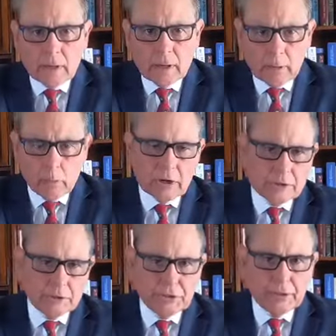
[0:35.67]
and I wanted
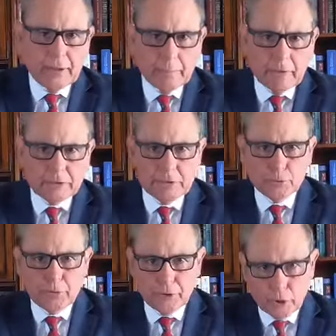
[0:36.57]
to share that message
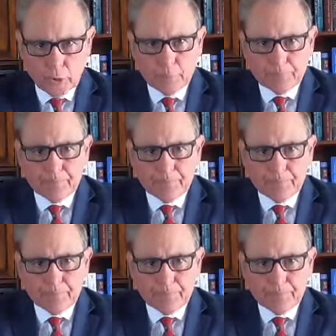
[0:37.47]
with you.